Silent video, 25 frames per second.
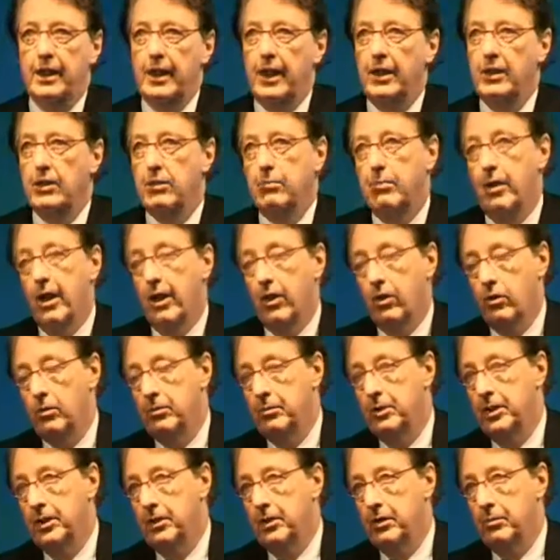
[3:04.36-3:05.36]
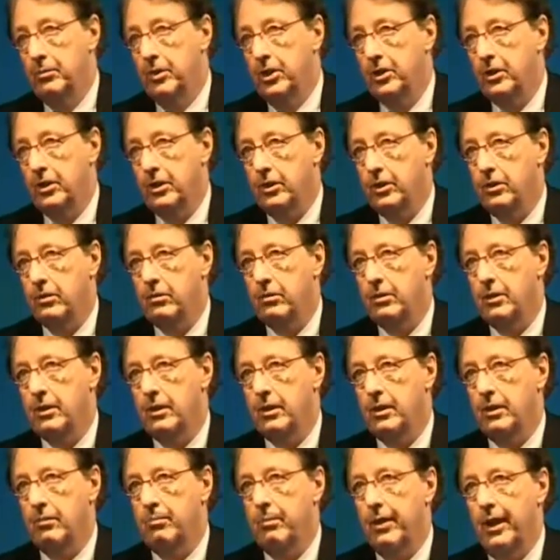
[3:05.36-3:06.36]
get your myeloma in remission. So
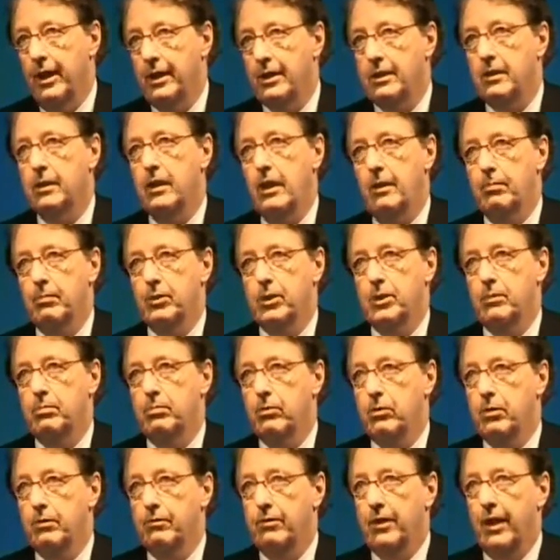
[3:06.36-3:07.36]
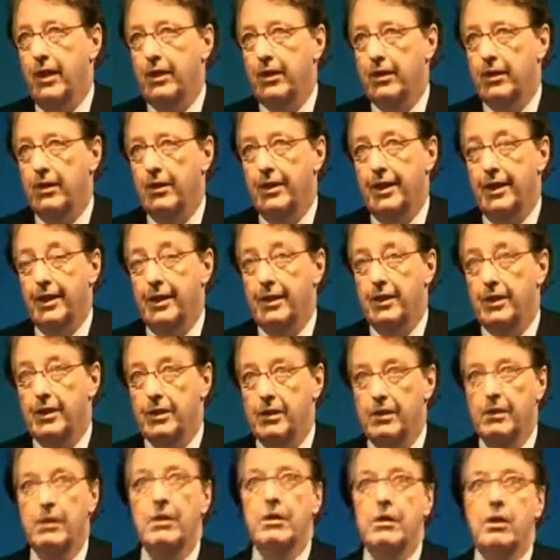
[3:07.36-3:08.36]
that the best type of supportive care
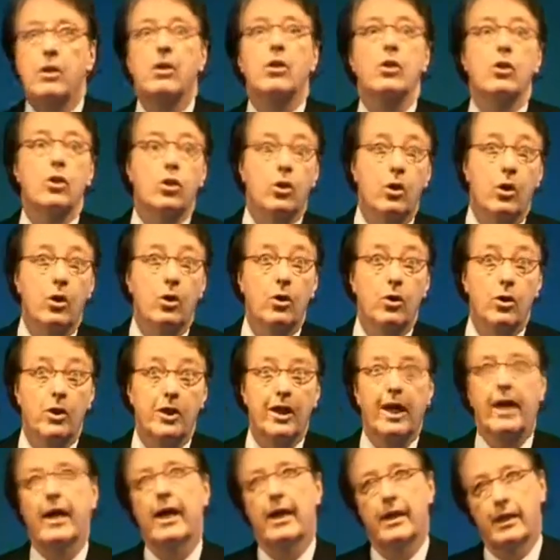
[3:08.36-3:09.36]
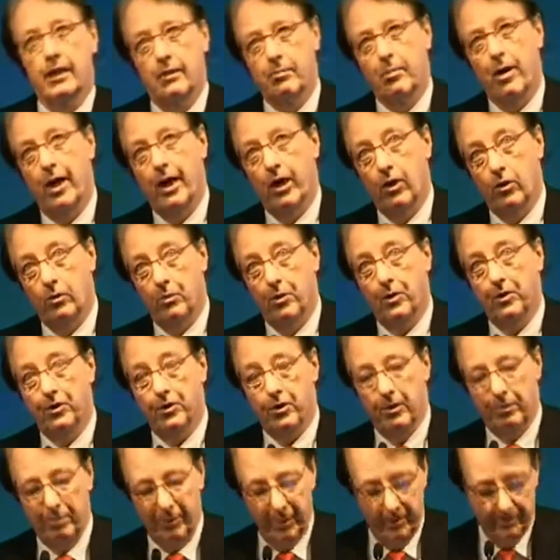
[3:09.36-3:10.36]
is good anti-myeloma
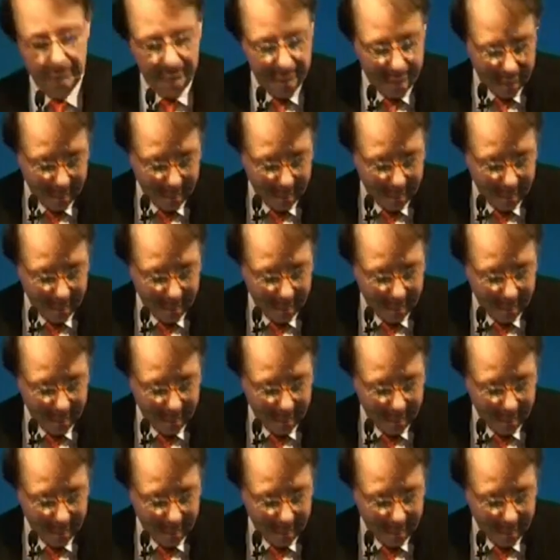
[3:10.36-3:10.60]
therapy.